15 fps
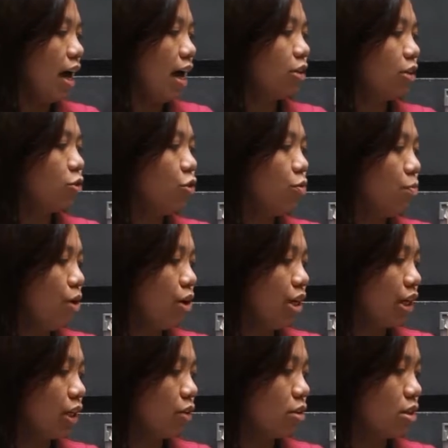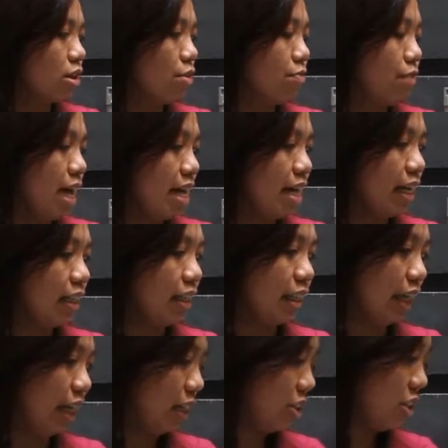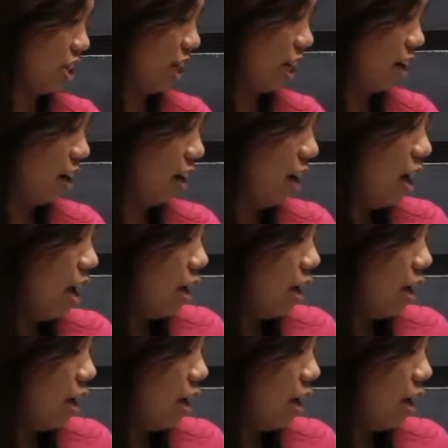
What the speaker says: and 2 molecules of NADH here.